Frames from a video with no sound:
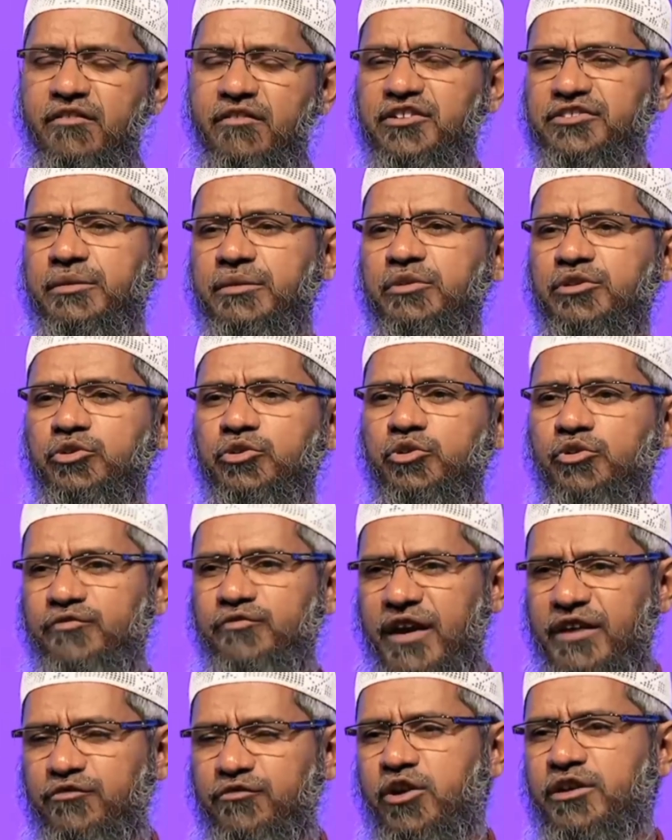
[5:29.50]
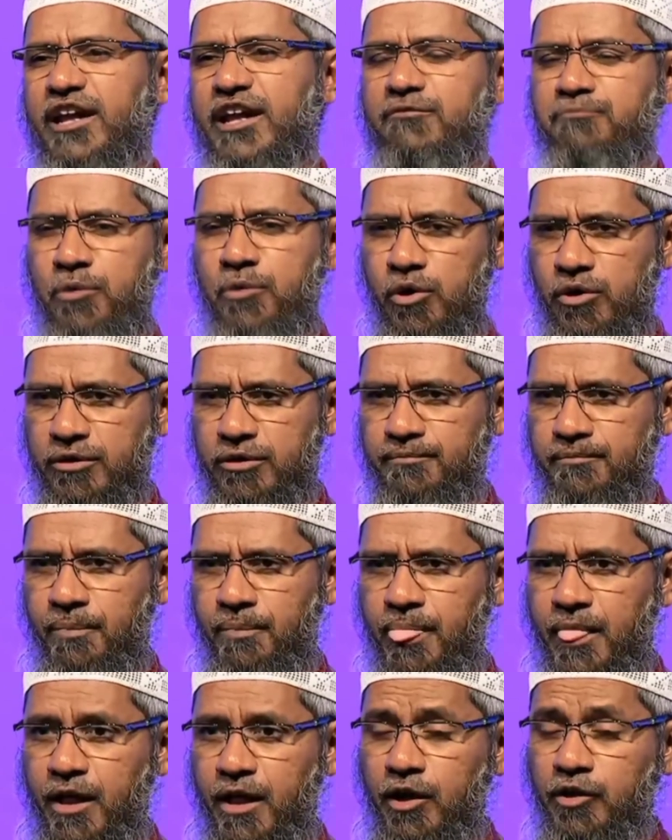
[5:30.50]
verse number 2 to 5. Don't have pork.
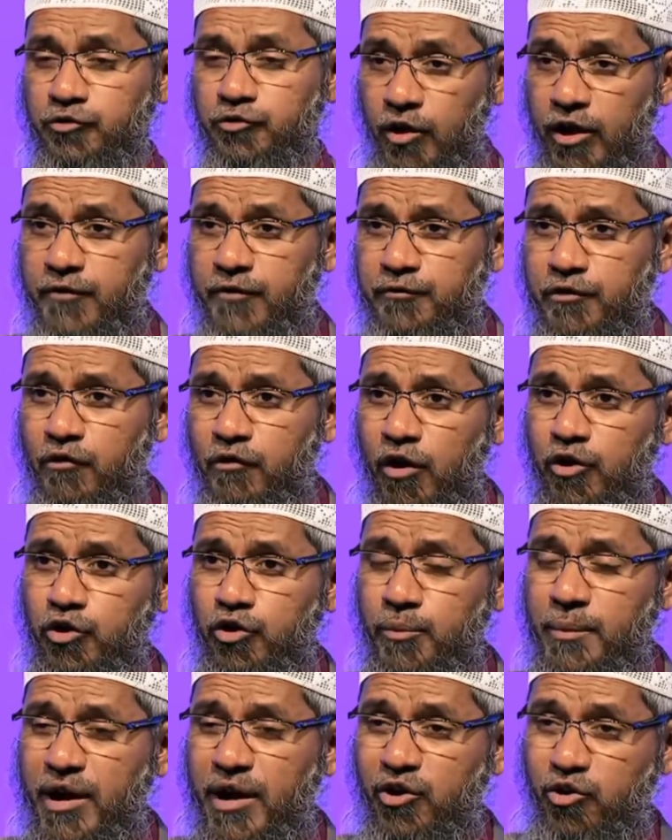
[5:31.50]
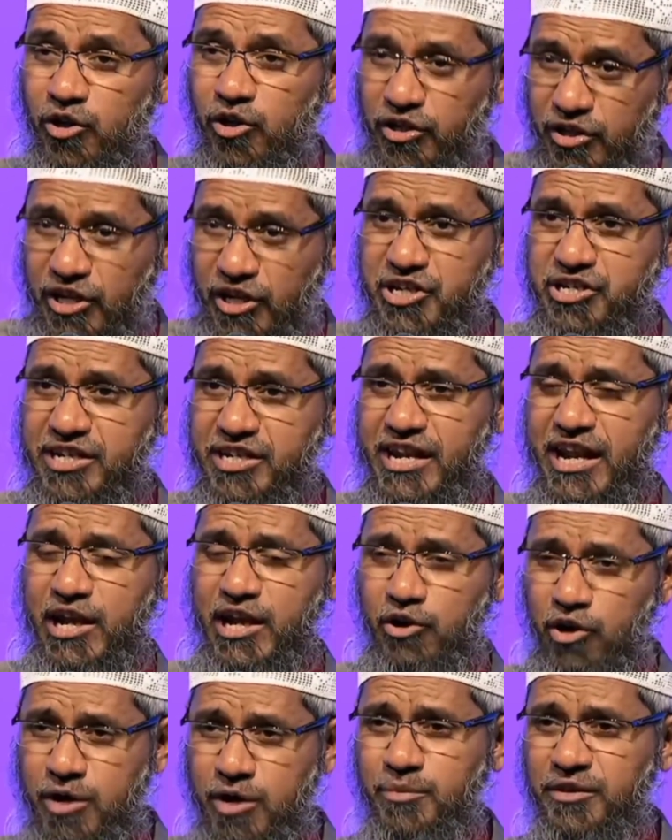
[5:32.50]
So if you want to be a good Christian and a
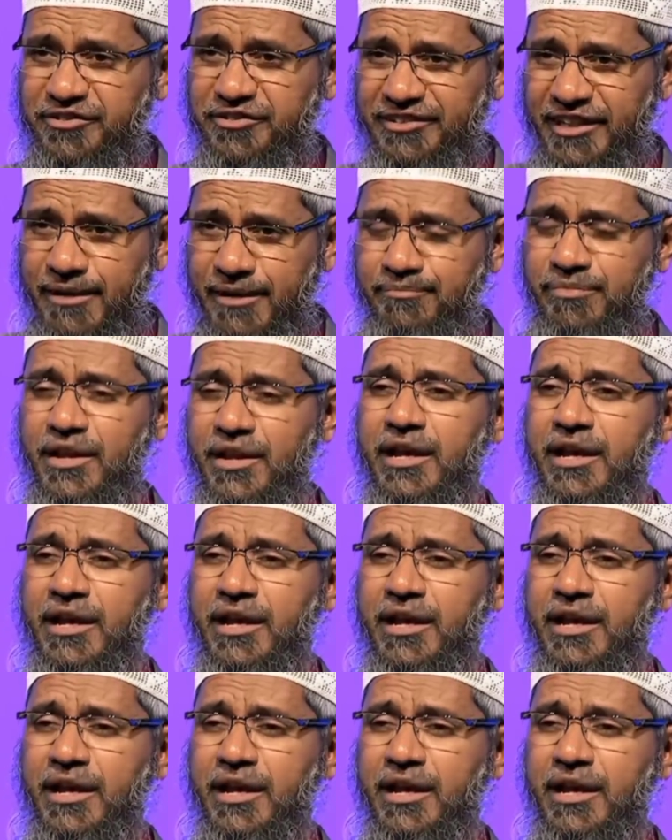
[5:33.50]
good Muslim,